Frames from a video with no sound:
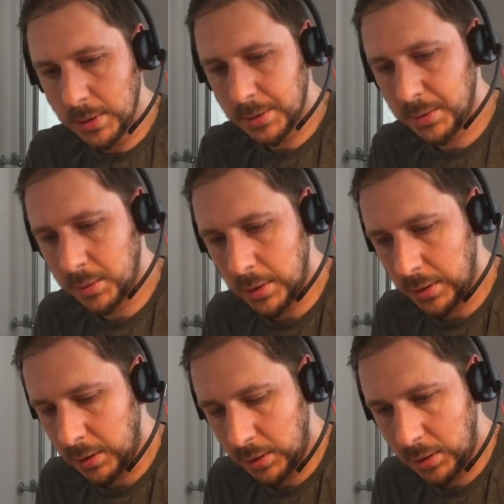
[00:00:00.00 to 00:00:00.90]
So I
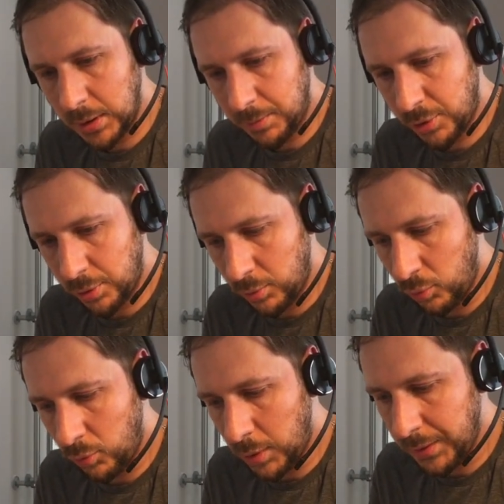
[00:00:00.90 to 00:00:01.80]
capture
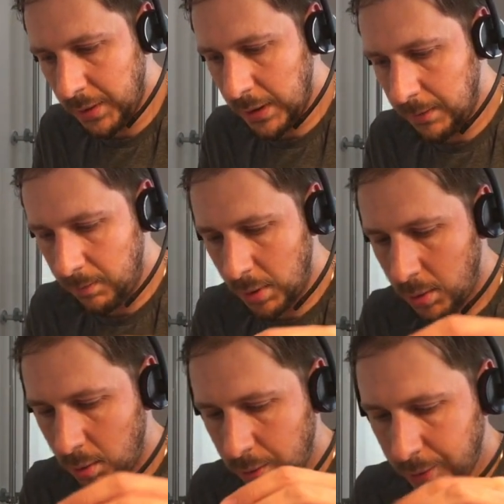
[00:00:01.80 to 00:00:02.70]
1 Ember
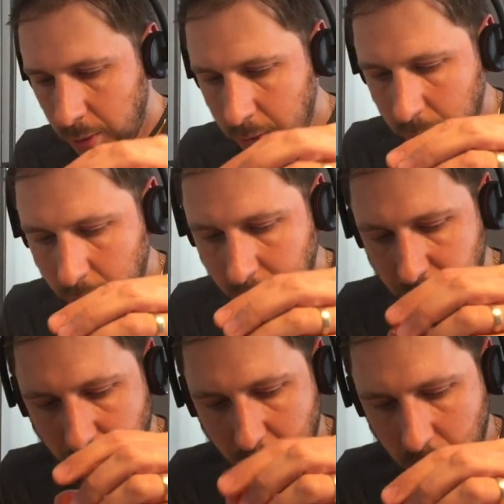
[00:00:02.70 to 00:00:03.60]
on a
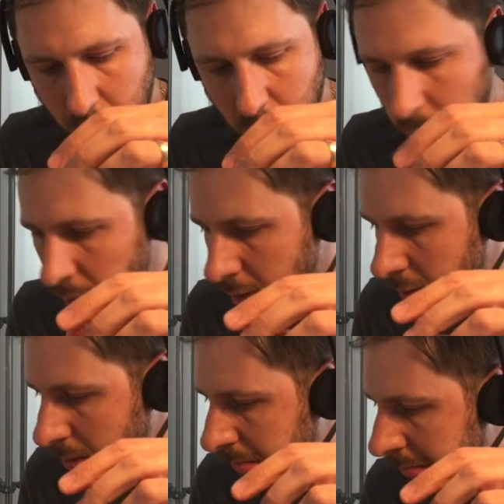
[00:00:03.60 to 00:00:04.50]
creature.
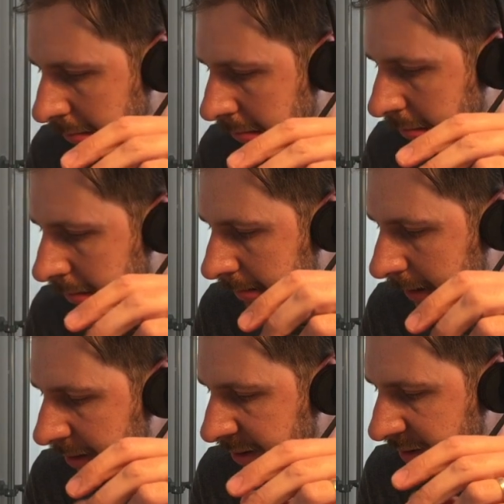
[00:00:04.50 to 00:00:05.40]

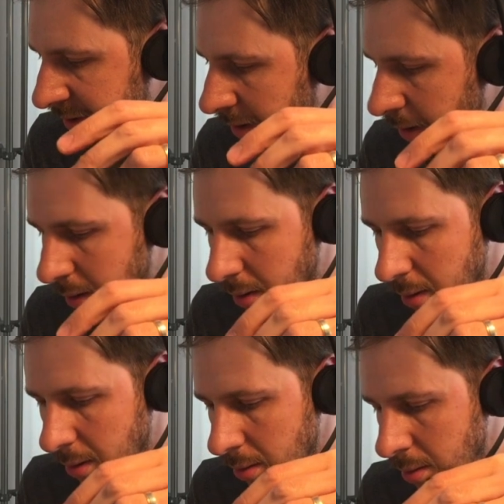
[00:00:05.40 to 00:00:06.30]
Let's say
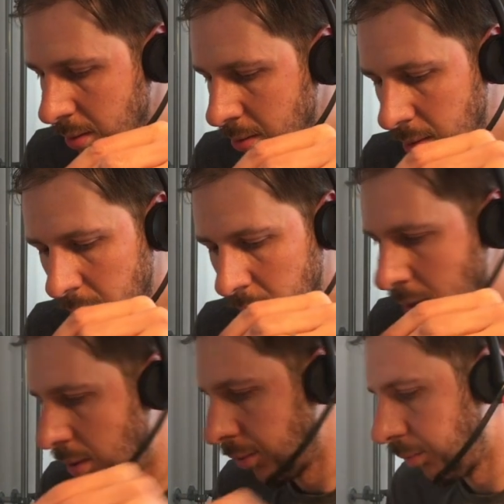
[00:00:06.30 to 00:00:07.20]

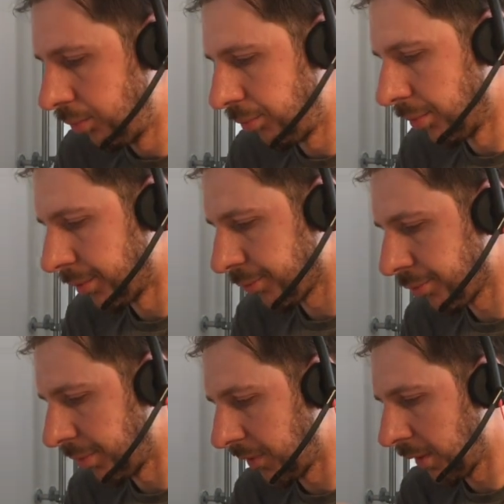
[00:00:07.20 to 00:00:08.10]
put one on
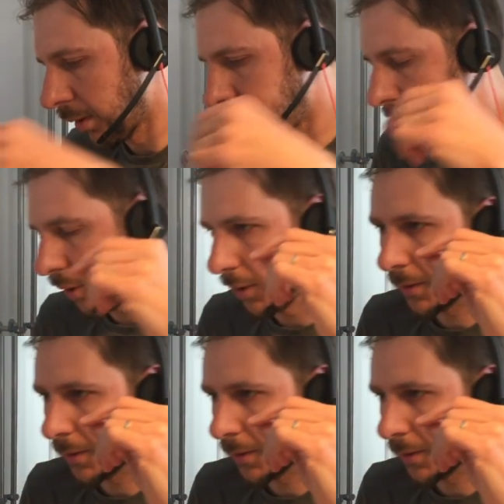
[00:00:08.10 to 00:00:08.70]
Triska over here.